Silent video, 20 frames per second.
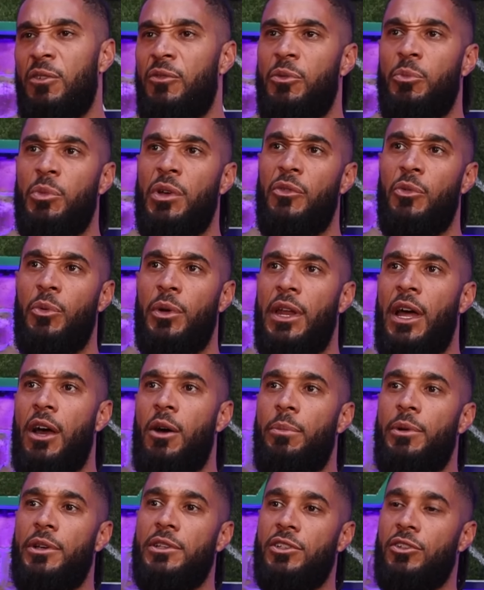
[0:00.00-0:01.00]
I don't think we ever went
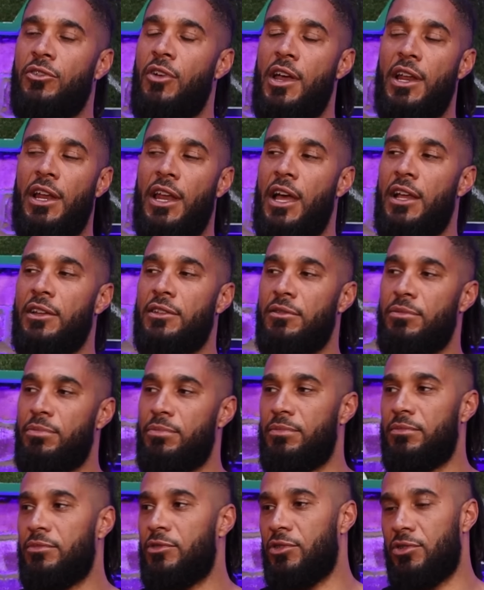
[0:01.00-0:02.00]
out, but he's a great lad,
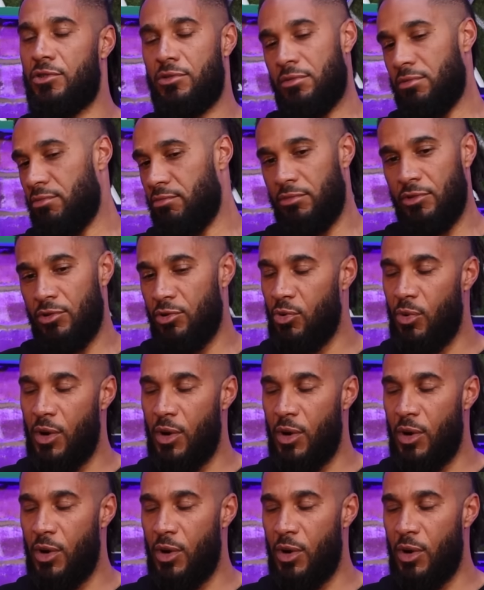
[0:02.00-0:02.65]
just